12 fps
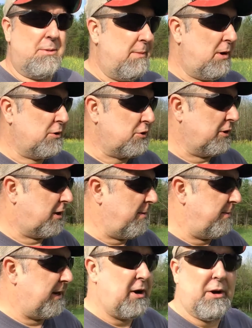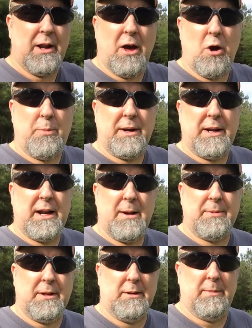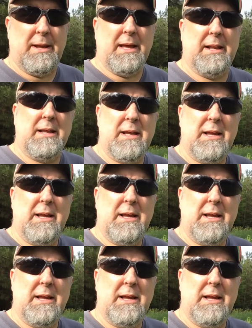a mulcher to come in here and open it up a little bit.